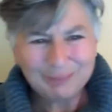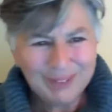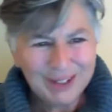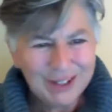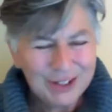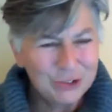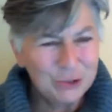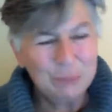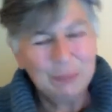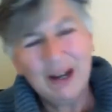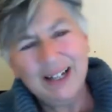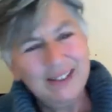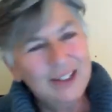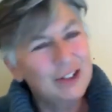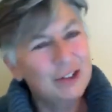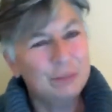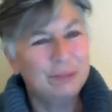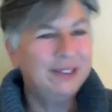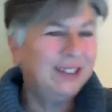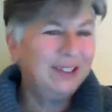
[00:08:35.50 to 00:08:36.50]
So
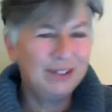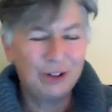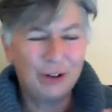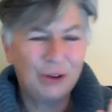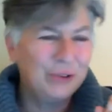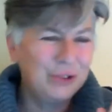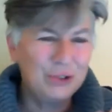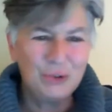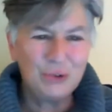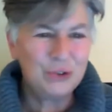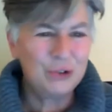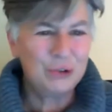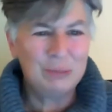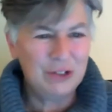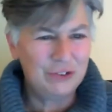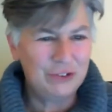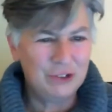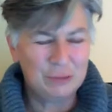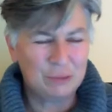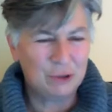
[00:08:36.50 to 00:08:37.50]
pilots, please all use your
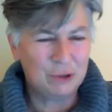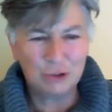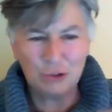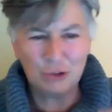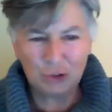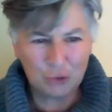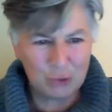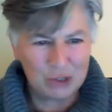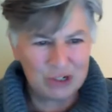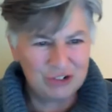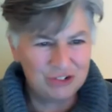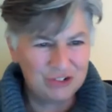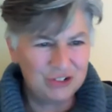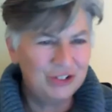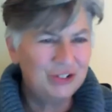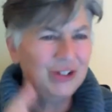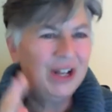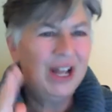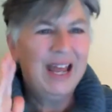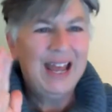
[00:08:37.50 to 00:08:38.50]
message markers:
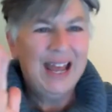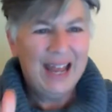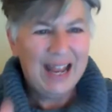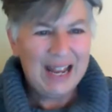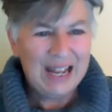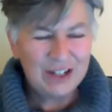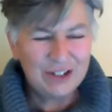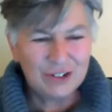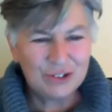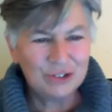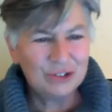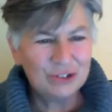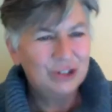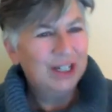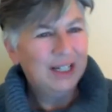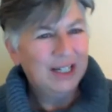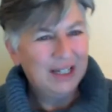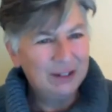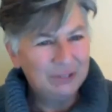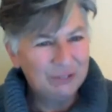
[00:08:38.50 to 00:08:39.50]
question,
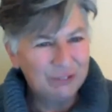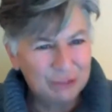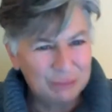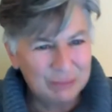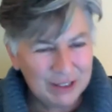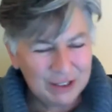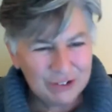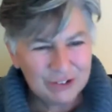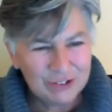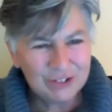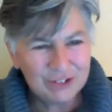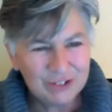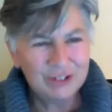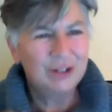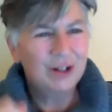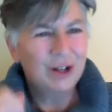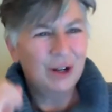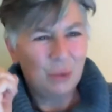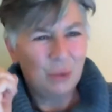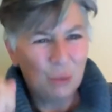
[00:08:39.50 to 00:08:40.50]
answer,
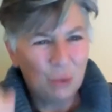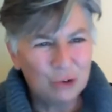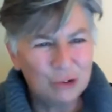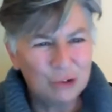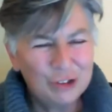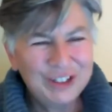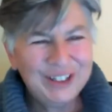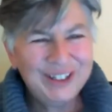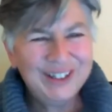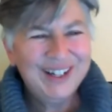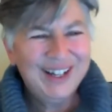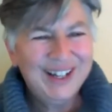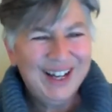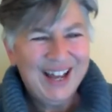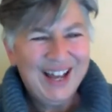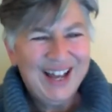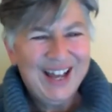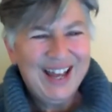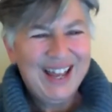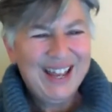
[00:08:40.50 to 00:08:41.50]
information, warning.
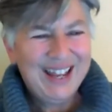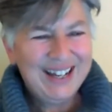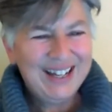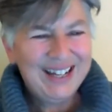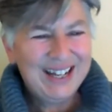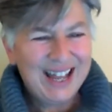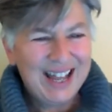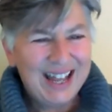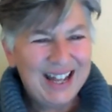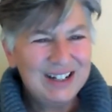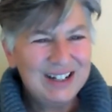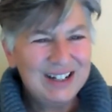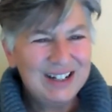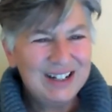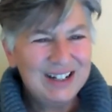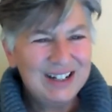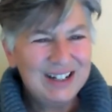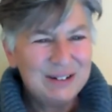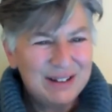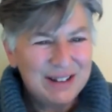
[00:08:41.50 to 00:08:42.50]
And
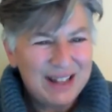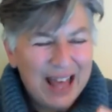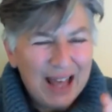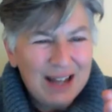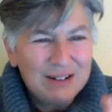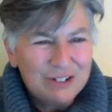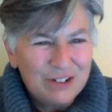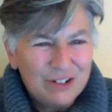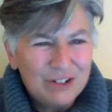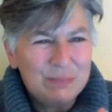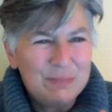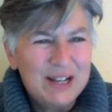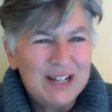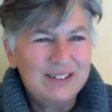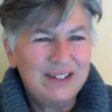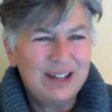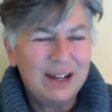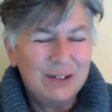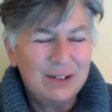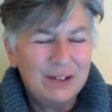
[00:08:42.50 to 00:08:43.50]
that just
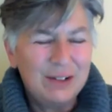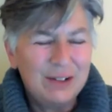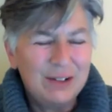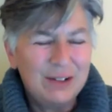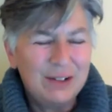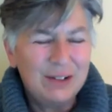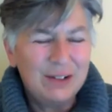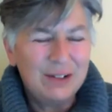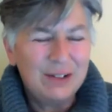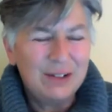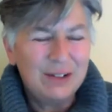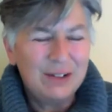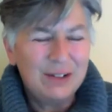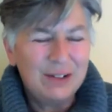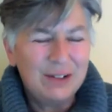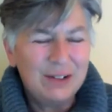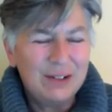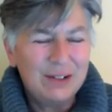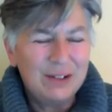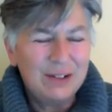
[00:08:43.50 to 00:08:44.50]
makes everything
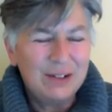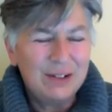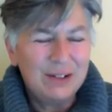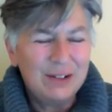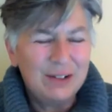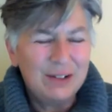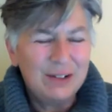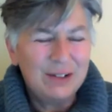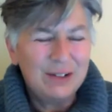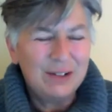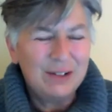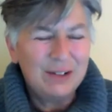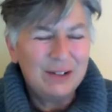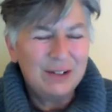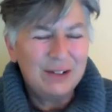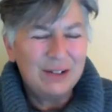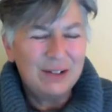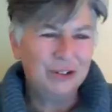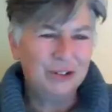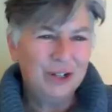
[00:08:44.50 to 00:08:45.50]
so much
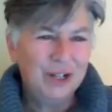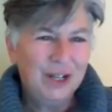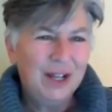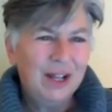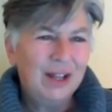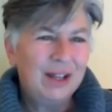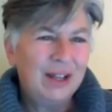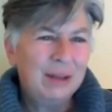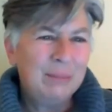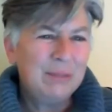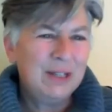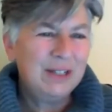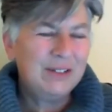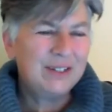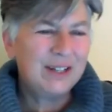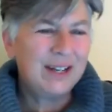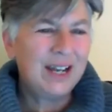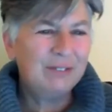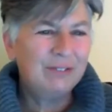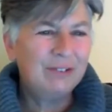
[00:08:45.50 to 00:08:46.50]
clearer. It means that
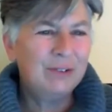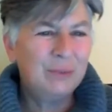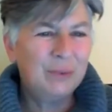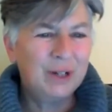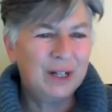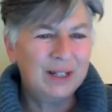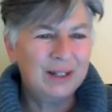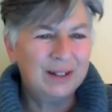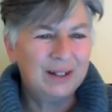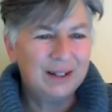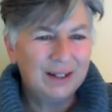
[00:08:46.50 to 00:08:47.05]
everyone